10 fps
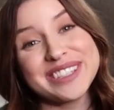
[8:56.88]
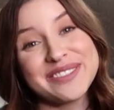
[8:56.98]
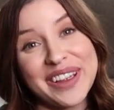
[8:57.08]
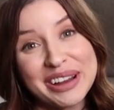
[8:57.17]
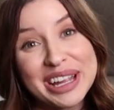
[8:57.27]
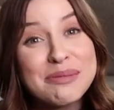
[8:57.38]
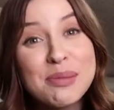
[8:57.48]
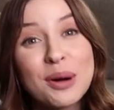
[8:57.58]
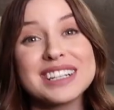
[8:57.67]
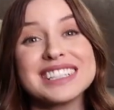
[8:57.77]
is very
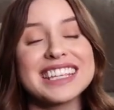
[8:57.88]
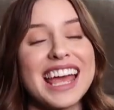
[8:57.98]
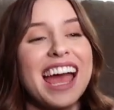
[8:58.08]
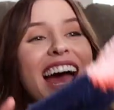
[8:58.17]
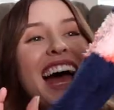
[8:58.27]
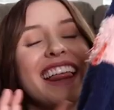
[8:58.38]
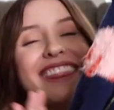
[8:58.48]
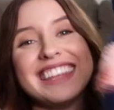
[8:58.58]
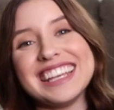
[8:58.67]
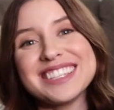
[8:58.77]
important.
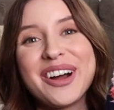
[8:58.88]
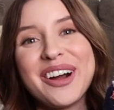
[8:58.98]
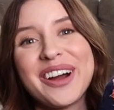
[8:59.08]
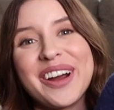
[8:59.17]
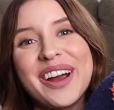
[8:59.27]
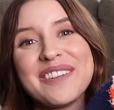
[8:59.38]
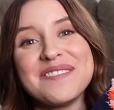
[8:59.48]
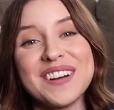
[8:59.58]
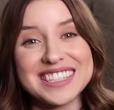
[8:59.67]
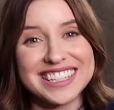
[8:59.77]
These are
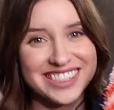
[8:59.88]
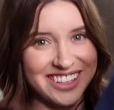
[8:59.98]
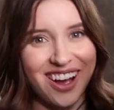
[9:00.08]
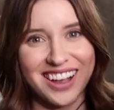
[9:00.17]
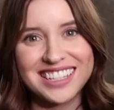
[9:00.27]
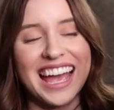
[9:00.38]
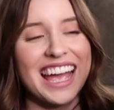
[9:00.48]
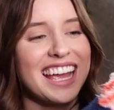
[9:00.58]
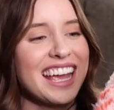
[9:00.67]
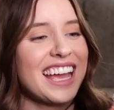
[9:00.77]
fuzzy socks.
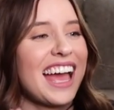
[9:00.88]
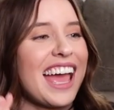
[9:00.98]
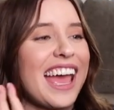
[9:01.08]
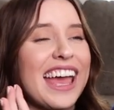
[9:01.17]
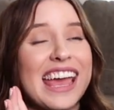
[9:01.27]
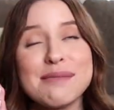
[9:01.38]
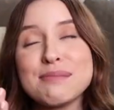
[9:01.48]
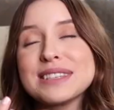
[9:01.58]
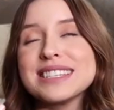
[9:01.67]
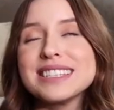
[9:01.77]
I
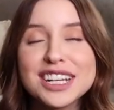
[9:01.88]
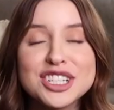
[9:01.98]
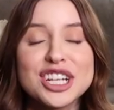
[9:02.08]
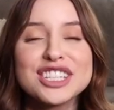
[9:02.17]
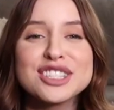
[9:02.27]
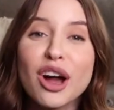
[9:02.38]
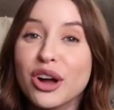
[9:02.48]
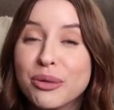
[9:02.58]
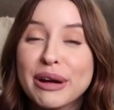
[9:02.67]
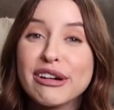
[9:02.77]
am such a
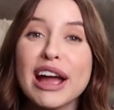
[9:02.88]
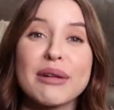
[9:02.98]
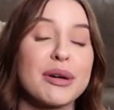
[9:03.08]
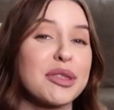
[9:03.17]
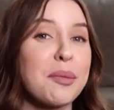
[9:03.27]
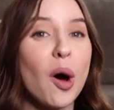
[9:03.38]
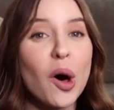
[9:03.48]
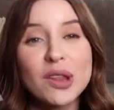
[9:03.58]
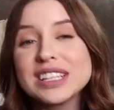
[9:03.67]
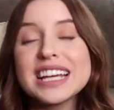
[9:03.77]
sock wearer. I wear them
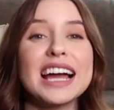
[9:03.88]
all the